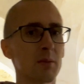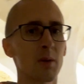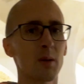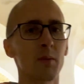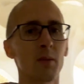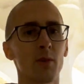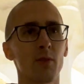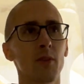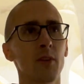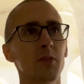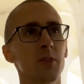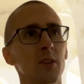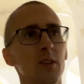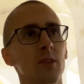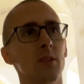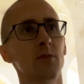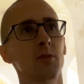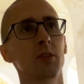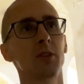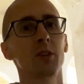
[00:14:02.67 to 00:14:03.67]
maybe
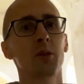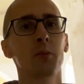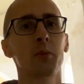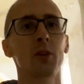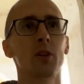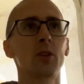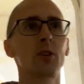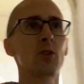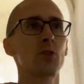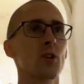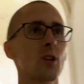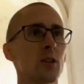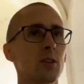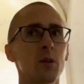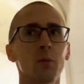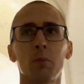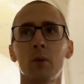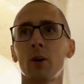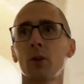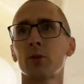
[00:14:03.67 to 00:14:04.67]
15-20 minutes chat
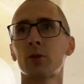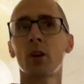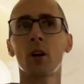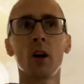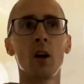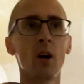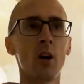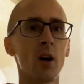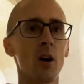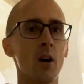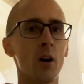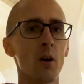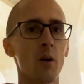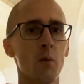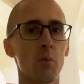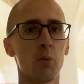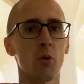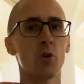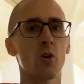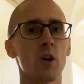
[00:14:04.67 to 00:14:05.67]
about
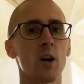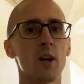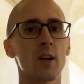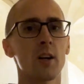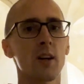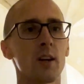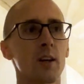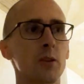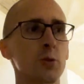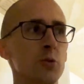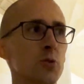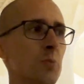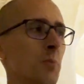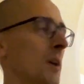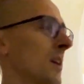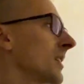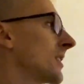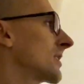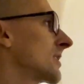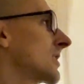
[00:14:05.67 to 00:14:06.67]
Bukhara and
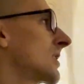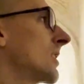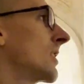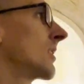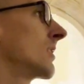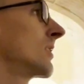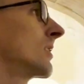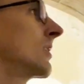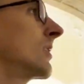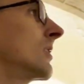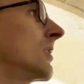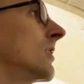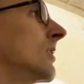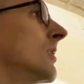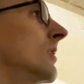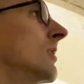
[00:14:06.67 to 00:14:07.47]
Uzbekistan, and